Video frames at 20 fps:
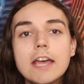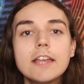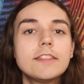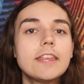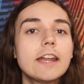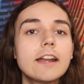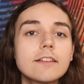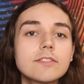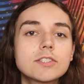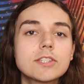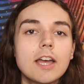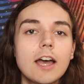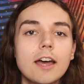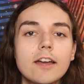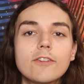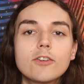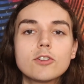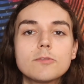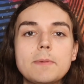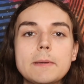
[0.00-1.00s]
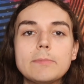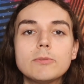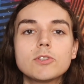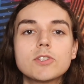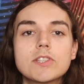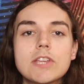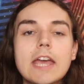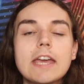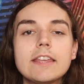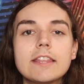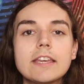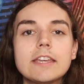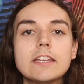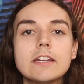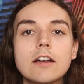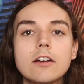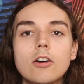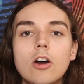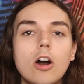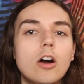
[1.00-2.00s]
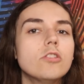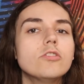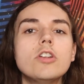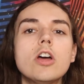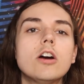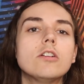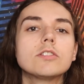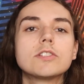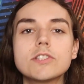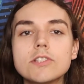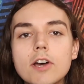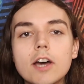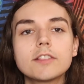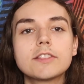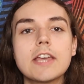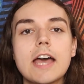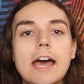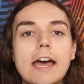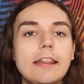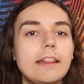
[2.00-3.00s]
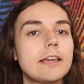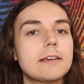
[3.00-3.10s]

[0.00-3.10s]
Then I've heard people say that, you know, oh no, it's not that.